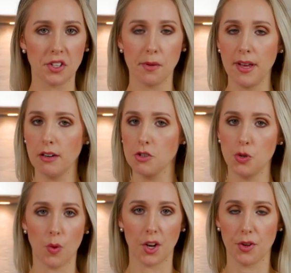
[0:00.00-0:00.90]
tomatoes
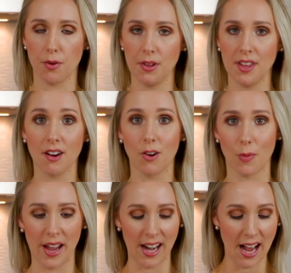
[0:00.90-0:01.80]
you wanna throw in there,
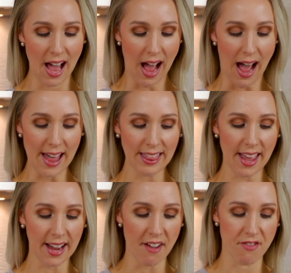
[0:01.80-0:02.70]
great. I
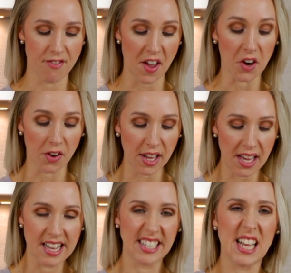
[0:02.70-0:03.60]
like a
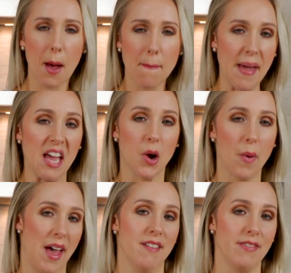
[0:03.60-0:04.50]
very tomato
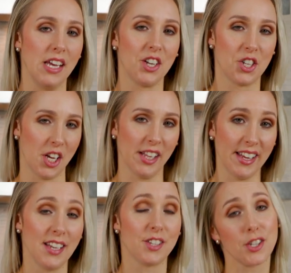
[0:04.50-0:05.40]
heavy
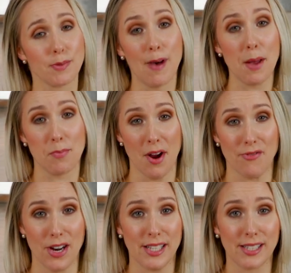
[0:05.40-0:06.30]
chili. It's just my
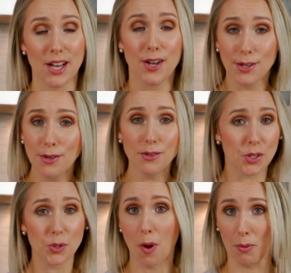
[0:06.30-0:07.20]
preference. You
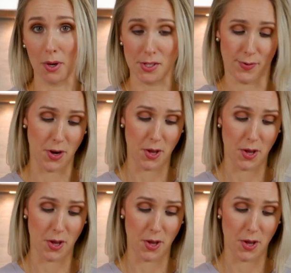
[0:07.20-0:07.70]
do what works for